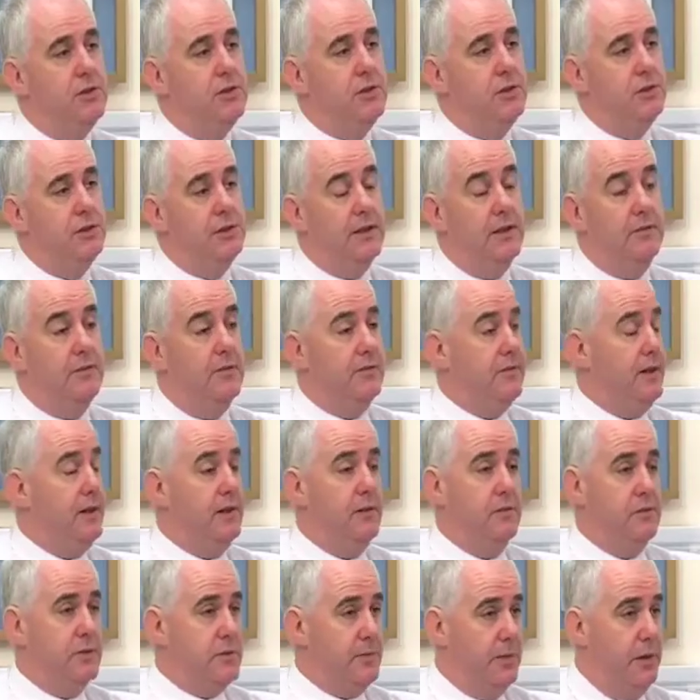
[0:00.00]
should have a very
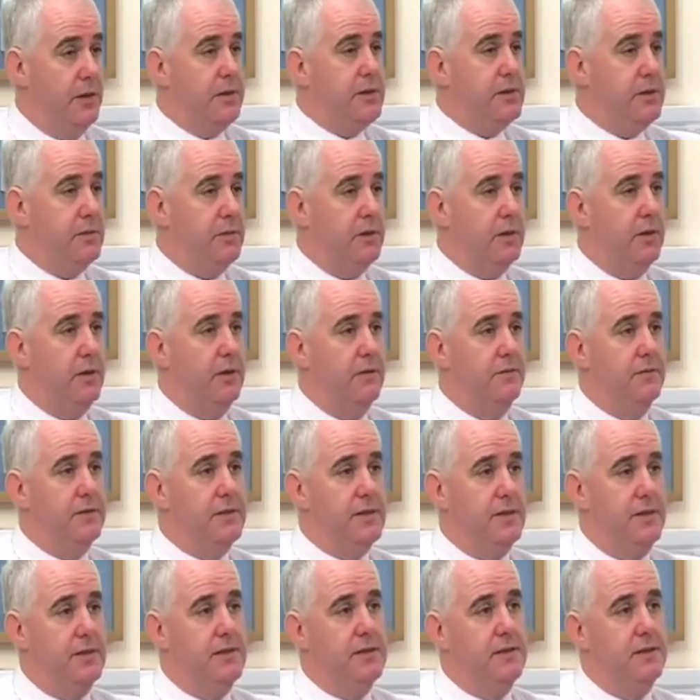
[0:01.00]
responsible
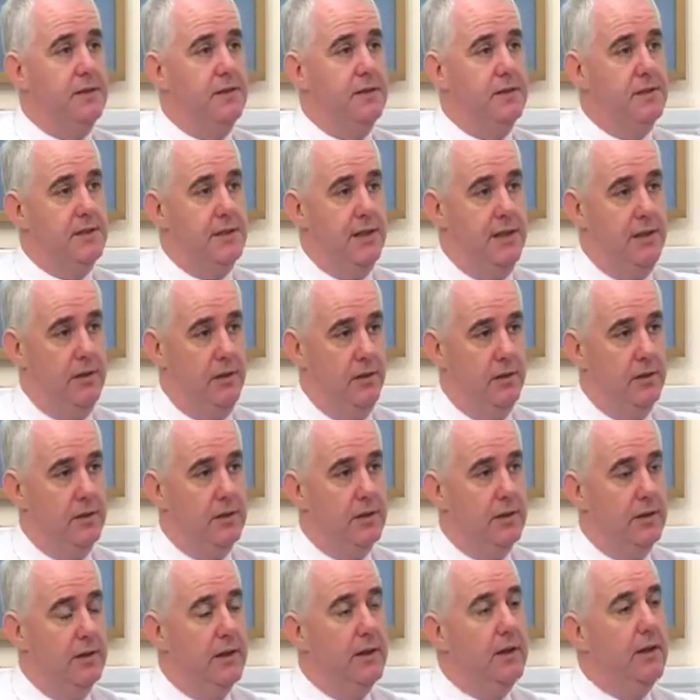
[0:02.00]
conversation and say,
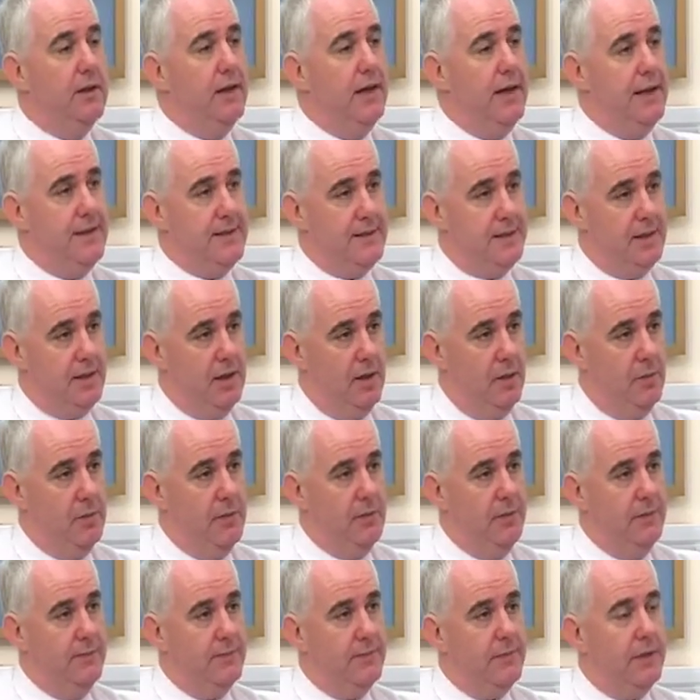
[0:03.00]
look, as a
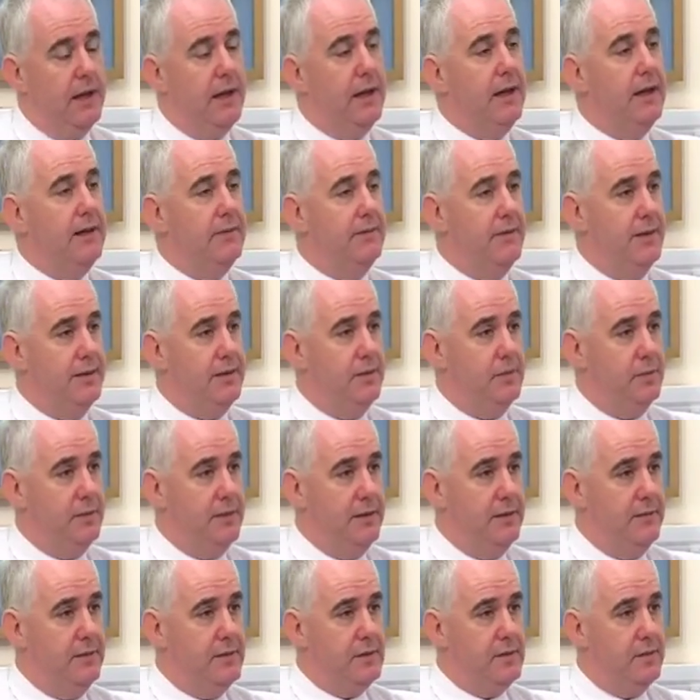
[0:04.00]
couple, I've had a
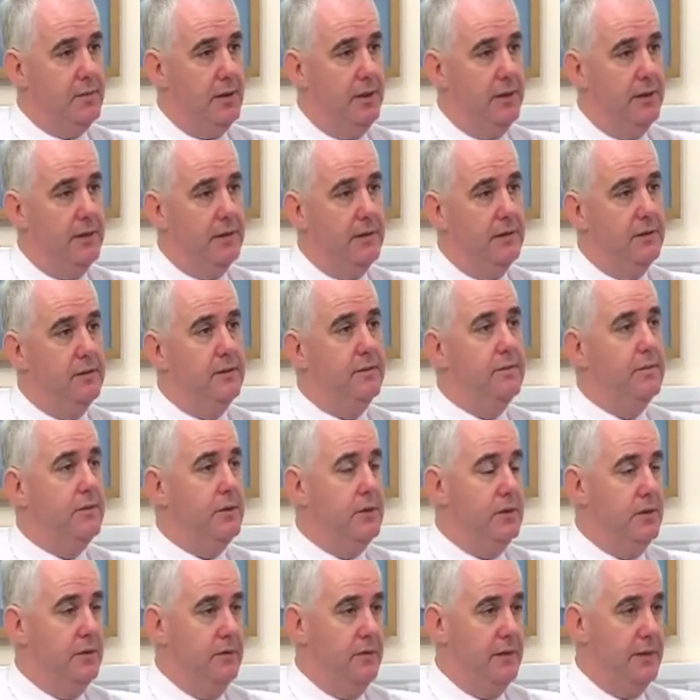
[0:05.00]
previous partner,
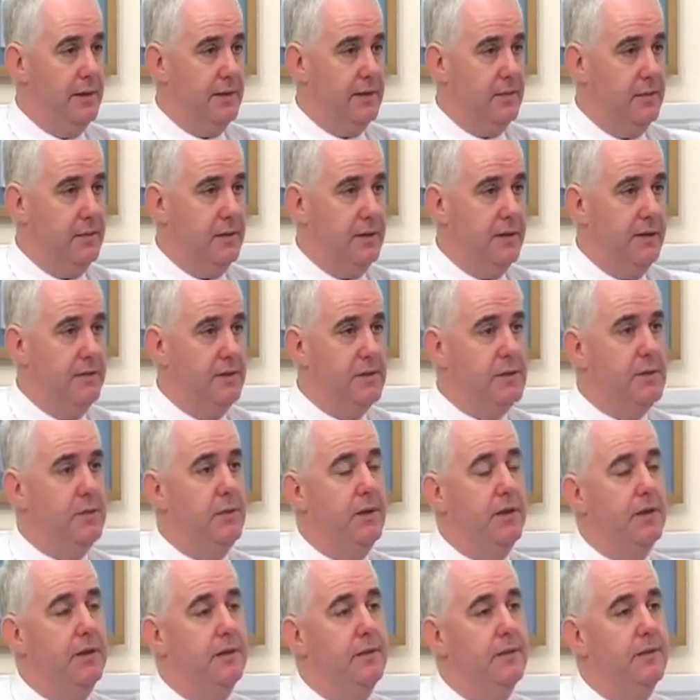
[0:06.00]
you've had a previous
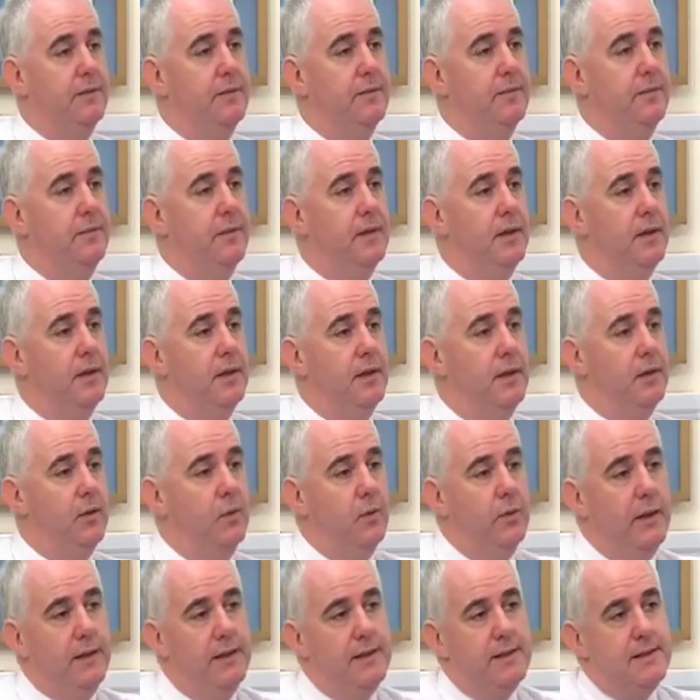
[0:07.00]
partner,
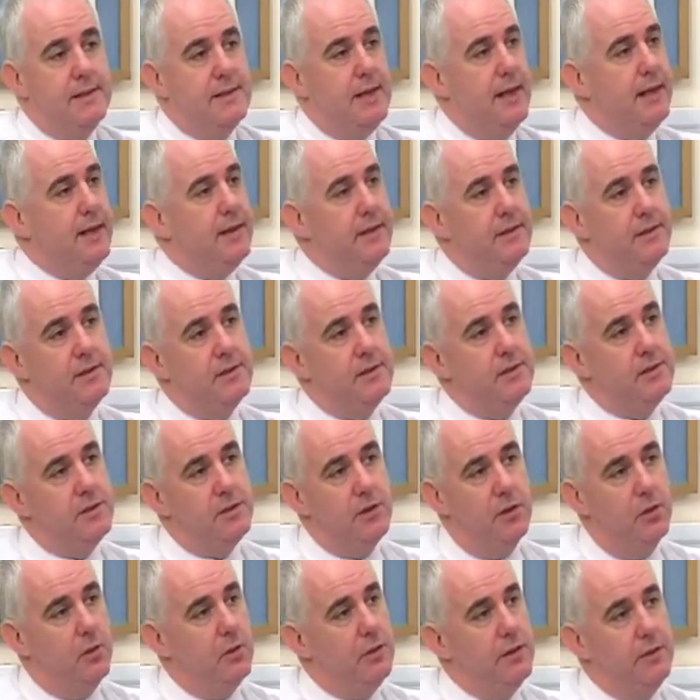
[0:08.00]
we intend
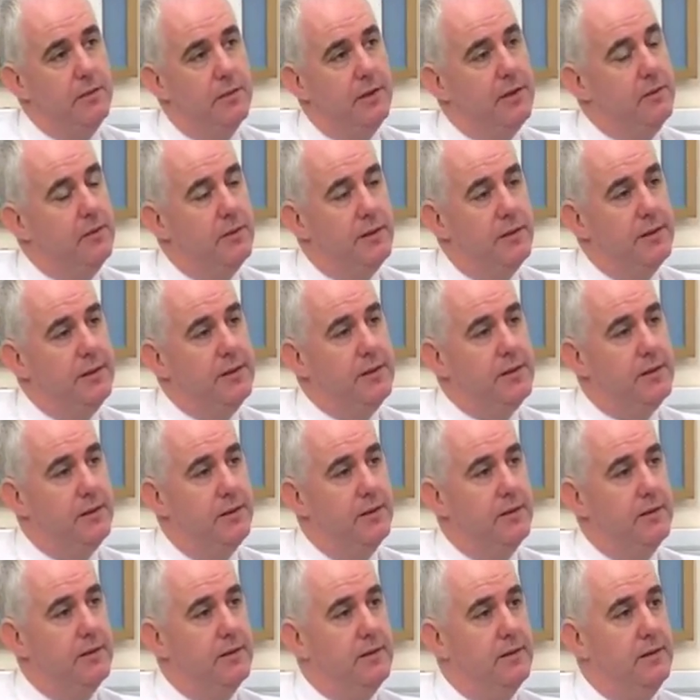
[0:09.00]
to only be with each
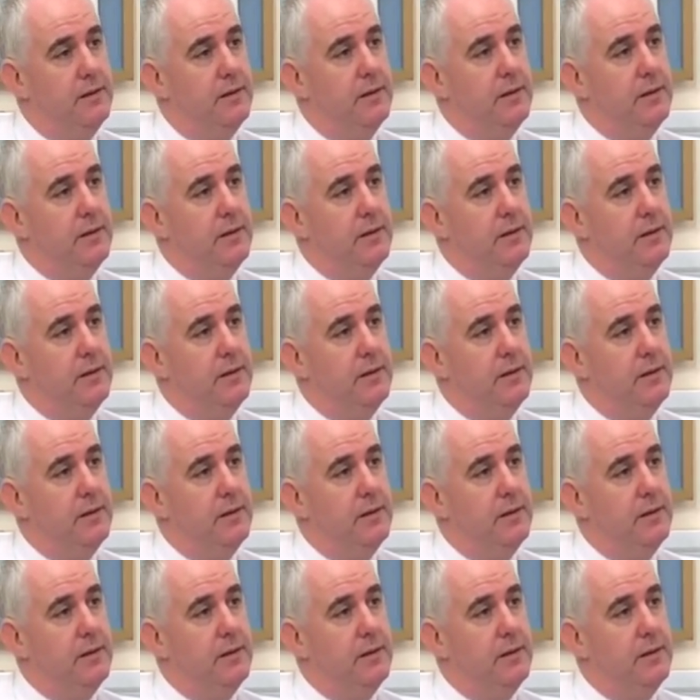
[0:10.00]
other,